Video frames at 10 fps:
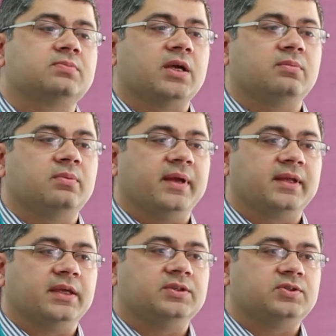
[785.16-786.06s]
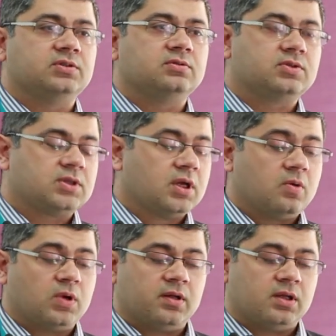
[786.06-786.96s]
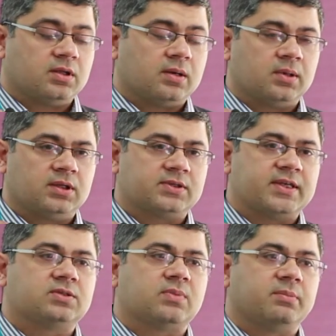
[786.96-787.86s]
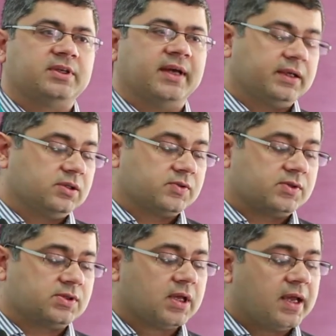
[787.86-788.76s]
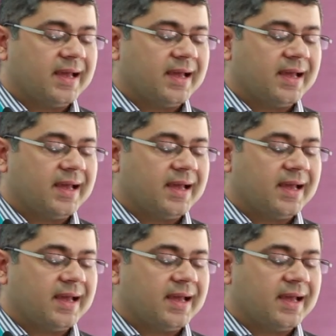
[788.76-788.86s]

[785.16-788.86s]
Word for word: might be medications. One of the other section might be diagnosis.